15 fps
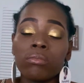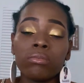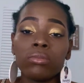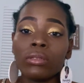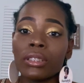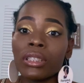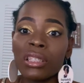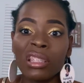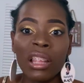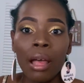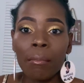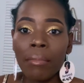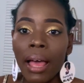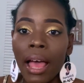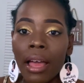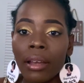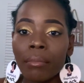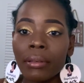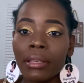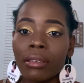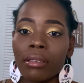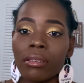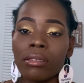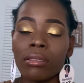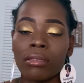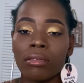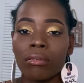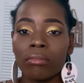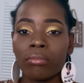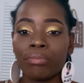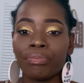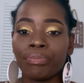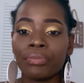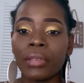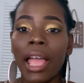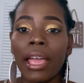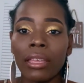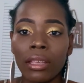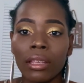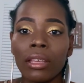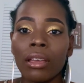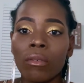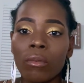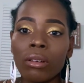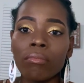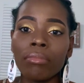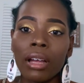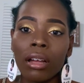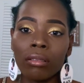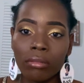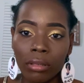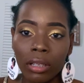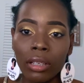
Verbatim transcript: which is not bad because I can get one pound